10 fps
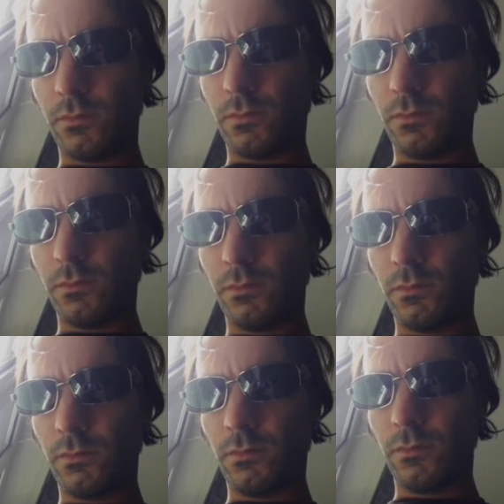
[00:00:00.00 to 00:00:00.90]

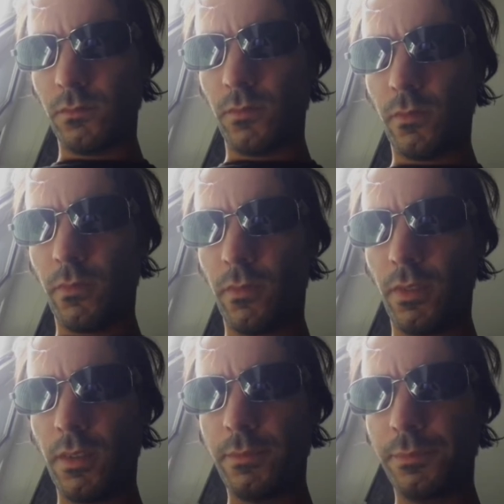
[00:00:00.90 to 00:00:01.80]

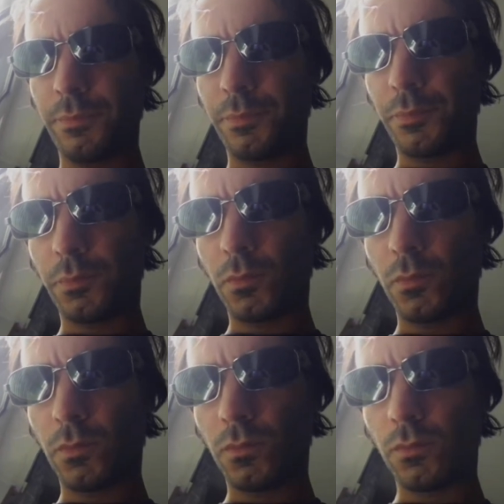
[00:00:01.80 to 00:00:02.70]

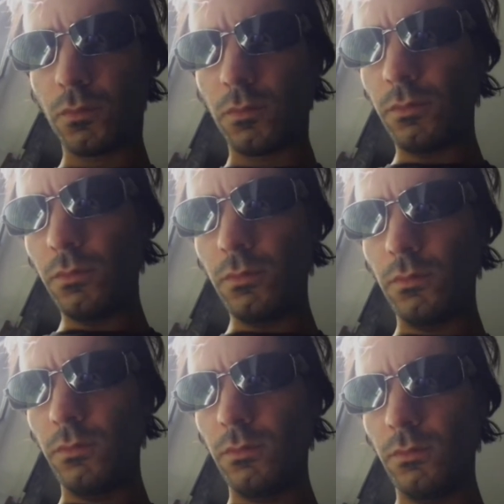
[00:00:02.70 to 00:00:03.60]

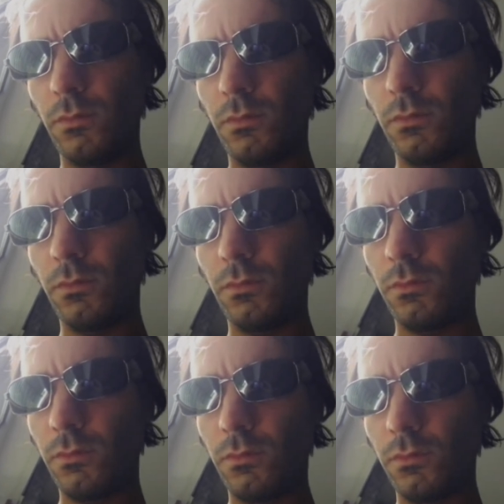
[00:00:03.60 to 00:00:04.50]

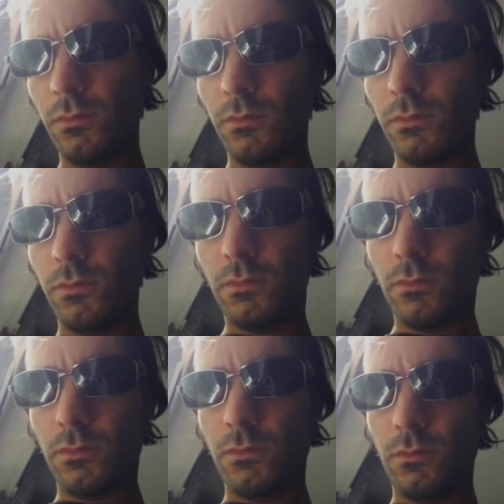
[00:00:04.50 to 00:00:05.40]

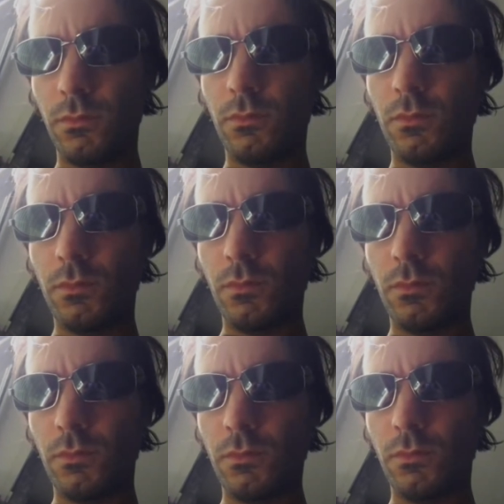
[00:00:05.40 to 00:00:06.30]

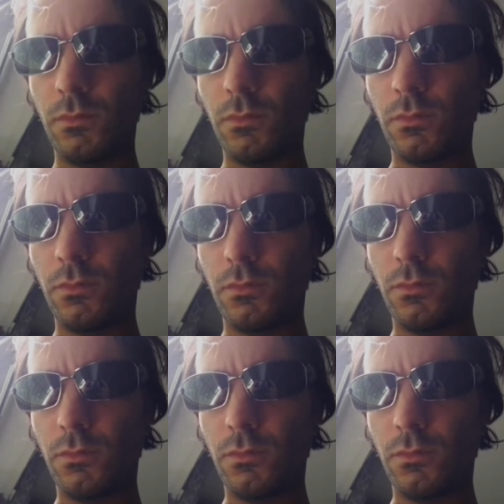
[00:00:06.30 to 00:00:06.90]
Nobody speaks.